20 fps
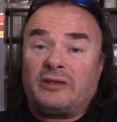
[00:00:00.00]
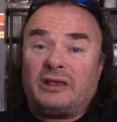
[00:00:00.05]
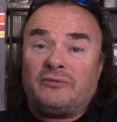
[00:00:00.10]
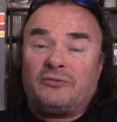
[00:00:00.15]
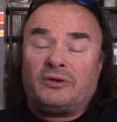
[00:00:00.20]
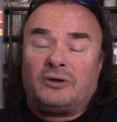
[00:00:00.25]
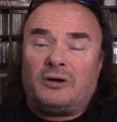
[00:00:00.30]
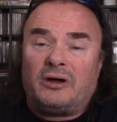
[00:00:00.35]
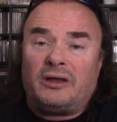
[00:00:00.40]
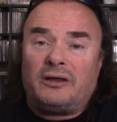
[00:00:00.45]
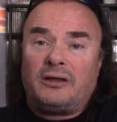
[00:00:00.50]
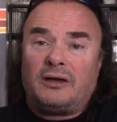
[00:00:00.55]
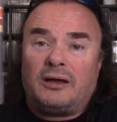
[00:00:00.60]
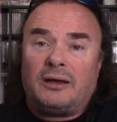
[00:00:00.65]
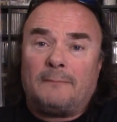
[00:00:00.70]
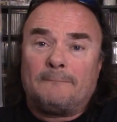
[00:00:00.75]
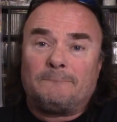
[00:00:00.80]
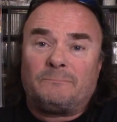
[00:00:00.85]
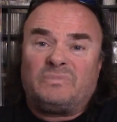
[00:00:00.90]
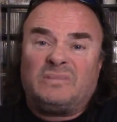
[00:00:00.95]
Even on
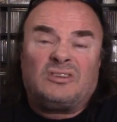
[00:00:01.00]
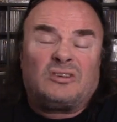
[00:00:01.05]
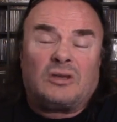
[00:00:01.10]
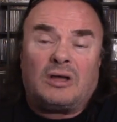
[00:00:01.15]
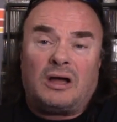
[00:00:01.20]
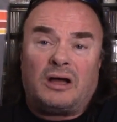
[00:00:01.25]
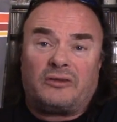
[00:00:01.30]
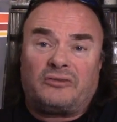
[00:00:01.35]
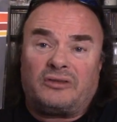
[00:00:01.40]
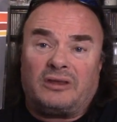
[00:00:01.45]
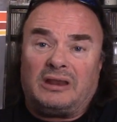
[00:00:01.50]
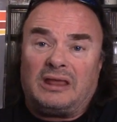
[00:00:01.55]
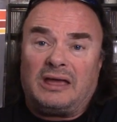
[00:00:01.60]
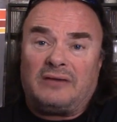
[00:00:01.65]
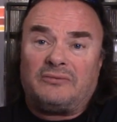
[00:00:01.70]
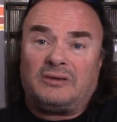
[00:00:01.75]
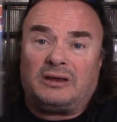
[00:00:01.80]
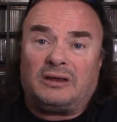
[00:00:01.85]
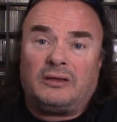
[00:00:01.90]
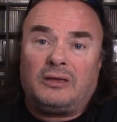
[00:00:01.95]
um, Discogs didn't
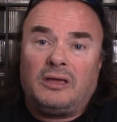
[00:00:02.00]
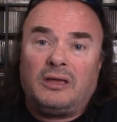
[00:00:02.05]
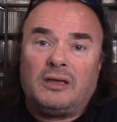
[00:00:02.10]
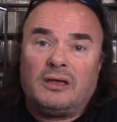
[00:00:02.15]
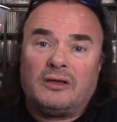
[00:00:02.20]
have any.